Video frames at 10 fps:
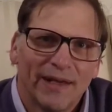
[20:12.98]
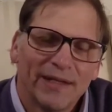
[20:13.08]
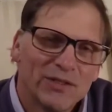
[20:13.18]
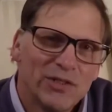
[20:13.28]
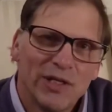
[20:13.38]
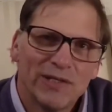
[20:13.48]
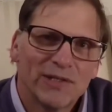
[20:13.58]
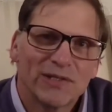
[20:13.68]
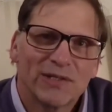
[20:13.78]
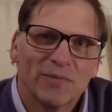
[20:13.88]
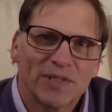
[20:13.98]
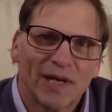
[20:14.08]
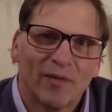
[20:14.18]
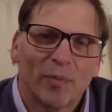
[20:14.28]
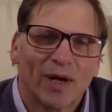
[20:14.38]
And as Jesus
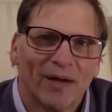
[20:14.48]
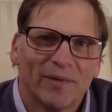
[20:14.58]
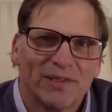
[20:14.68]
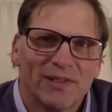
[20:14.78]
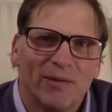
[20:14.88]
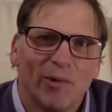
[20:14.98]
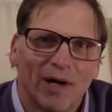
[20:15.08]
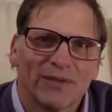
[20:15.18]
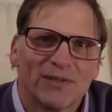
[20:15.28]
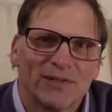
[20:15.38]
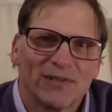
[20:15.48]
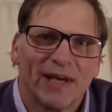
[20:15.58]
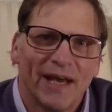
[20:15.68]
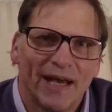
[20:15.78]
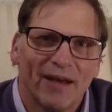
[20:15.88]
himself promised, he wants us
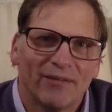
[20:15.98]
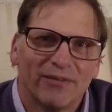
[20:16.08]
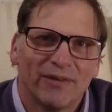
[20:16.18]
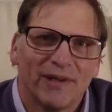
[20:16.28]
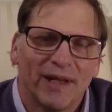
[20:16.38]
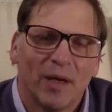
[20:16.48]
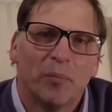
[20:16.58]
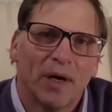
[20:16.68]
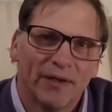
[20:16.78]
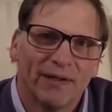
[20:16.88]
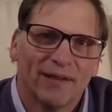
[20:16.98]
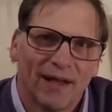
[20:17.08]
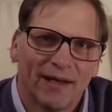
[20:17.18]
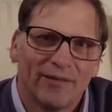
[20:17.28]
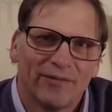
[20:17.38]
to have an abundant
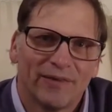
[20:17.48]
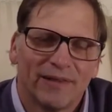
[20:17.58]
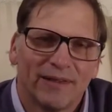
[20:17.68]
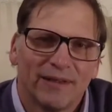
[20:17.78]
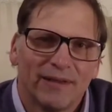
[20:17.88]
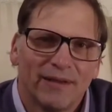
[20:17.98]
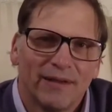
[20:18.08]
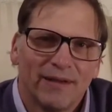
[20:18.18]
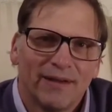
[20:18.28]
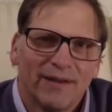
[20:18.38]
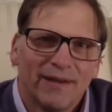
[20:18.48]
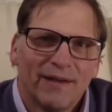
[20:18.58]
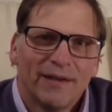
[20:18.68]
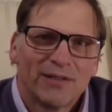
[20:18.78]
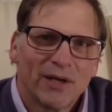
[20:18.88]
life.
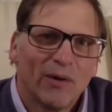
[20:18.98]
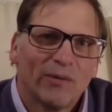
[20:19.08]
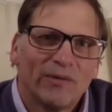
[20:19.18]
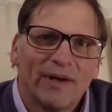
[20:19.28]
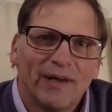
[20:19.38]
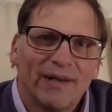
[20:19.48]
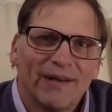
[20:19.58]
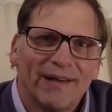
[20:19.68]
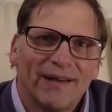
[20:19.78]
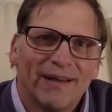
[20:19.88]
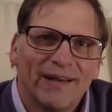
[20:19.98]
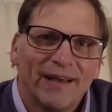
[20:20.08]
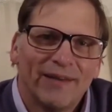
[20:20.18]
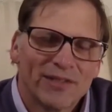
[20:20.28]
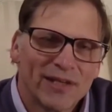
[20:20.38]
So,
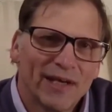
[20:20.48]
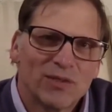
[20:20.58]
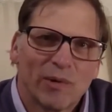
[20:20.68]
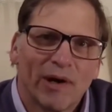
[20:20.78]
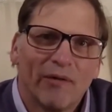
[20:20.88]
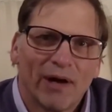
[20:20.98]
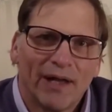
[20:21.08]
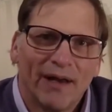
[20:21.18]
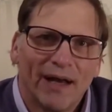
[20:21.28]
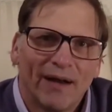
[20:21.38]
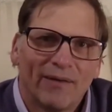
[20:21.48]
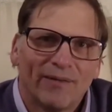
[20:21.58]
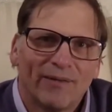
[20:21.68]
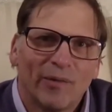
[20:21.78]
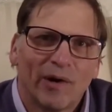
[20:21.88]
in the sanctuary right
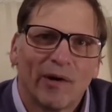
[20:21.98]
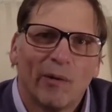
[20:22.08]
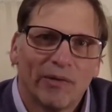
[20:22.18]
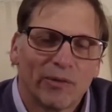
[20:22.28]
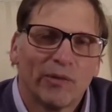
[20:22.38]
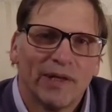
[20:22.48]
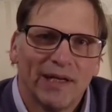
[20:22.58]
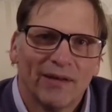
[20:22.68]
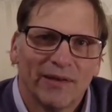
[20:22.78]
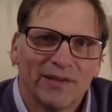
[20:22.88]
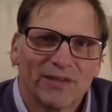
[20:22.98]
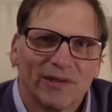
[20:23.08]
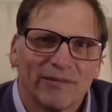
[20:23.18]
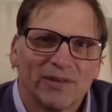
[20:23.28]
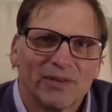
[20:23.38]
now, we're going through the healing
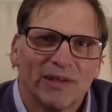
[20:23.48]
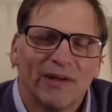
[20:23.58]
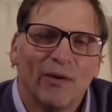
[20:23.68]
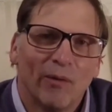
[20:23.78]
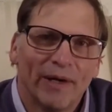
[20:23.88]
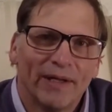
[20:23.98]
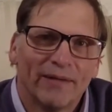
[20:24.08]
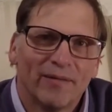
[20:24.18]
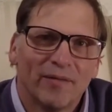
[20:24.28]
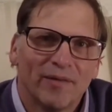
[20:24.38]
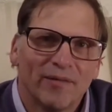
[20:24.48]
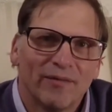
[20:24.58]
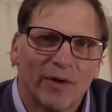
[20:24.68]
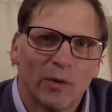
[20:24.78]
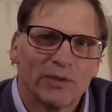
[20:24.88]
service and anointing
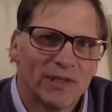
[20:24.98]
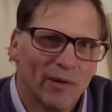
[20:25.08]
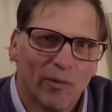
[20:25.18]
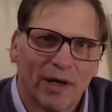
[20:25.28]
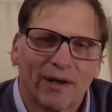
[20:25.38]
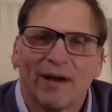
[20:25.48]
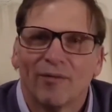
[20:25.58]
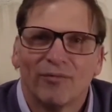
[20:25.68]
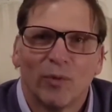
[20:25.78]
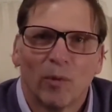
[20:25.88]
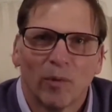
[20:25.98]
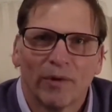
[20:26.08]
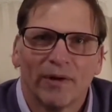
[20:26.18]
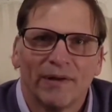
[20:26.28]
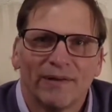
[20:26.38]
folks that want to come
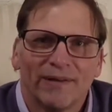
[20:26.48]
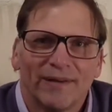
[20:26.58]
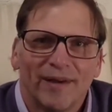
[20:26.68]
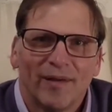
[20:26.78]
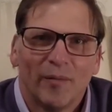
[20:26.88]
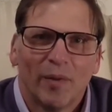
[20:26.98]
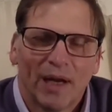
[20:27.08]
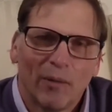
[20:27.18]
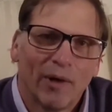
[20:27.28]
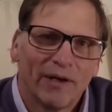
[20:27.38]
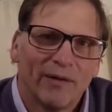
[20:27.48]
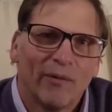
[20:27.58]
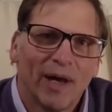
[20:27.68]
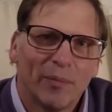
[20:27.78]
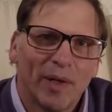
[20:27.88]
forward. But I wanted to
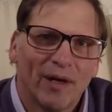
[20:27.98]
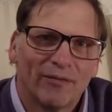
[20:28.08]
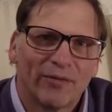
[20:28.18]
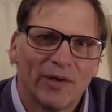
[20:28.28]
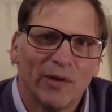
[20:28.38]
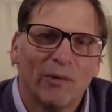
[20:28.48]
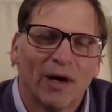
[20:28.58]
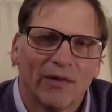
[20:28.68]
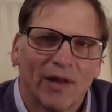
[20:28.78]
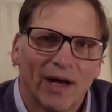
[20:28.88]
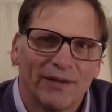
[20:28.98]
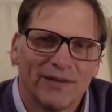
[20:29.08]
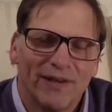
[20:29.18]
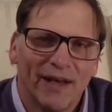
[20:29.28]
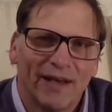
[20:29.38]
wrap it up for you online
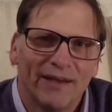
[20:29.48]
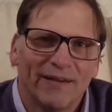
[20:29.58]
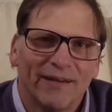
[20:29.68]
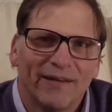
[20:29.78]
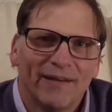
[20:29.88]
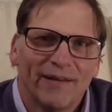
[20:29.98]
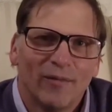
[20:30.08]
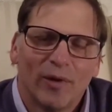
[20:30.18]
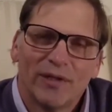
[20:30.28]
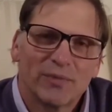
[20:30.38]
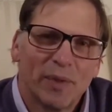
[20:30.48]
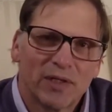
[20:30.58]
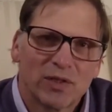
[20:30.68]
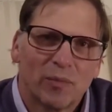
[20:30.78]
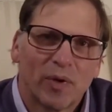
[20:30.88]
today with a
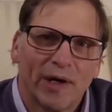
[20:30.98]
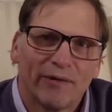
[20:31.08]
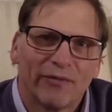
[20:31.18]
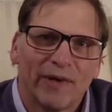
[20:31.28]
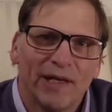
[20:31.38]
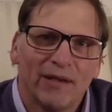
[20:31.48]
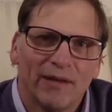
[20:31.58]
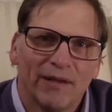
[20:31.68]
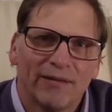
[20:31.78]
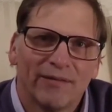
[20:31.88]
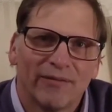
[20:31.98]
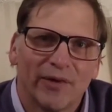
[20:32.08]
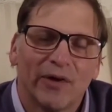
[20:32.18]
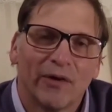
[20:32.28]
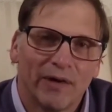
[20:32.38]
special prayer for healing, for
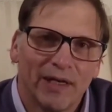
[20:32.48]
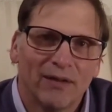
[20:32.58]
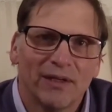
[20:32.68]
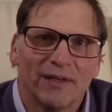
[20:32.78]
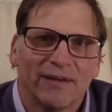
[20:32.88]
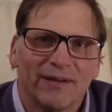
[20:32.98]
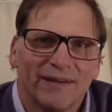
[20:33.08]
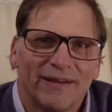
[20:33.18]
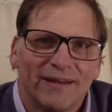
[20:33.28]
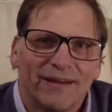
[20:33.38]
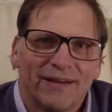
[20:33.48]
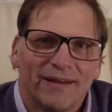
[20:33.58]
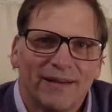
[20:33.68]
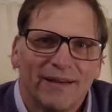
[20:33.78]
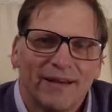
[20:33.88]
your healing. On behalf of all
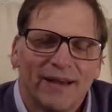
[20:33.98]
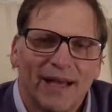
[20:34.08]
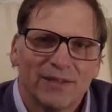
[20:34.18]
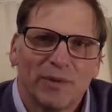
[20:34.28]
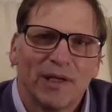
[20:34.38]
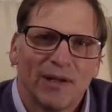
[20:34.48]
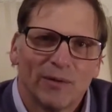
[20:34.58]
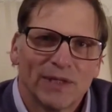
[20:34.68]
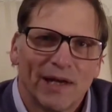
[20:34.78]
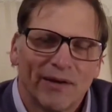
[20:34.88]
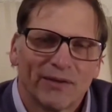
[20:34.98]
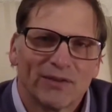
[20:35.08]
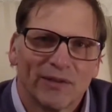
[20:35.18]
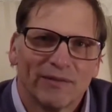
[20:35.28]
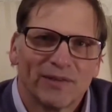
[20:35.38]
your children. As we close out our
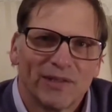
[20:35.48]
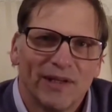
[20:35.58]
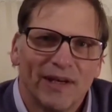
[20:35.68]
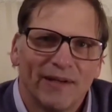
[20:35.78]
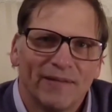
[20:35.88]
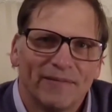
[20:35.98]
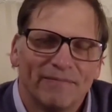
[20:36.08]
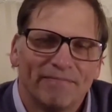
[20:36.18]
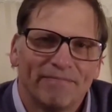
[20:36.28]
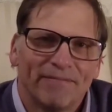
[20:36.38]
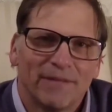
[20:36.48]
service today. We reach out